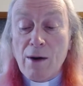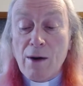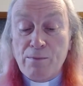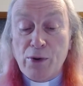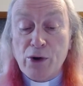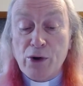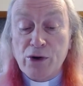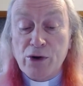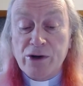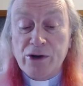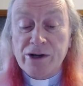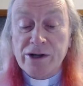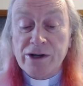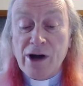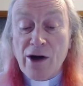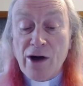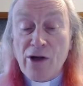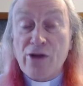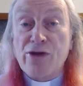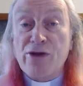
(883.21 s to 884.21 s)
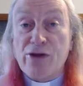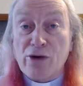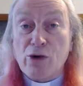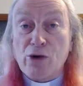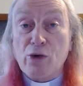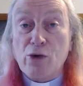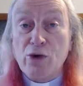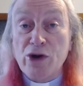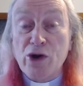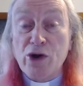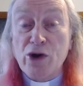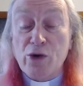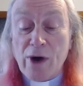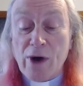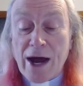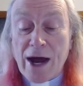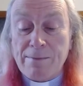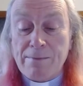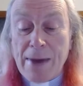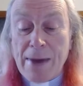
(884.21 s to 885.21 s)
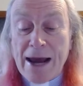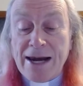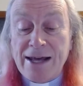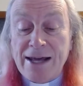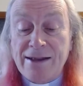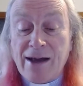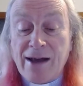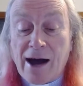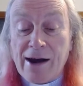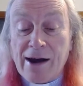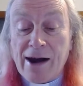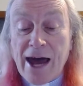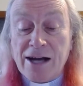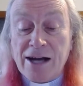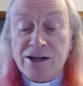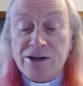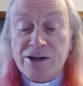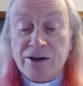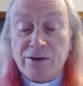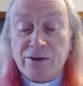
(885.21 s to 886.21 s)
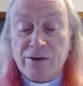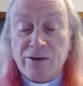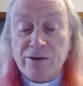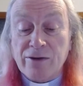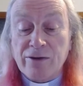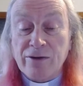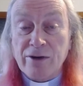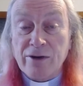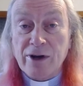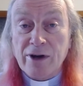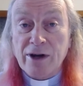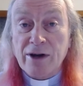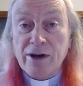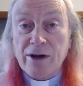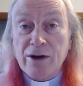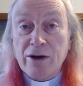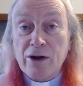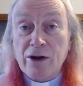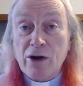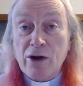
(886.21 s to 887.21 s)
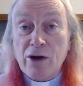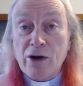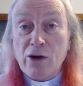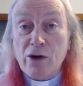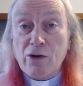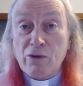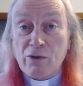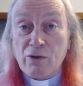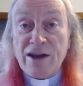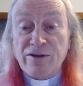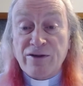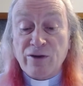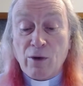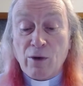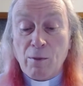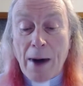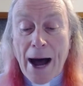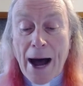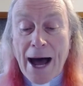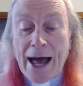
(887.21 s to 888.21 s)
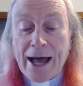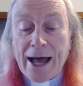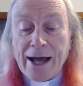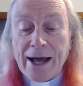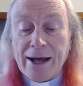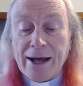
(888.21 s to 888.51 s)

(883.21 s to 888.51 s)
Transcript: push, throw you in many directions, wrestle back.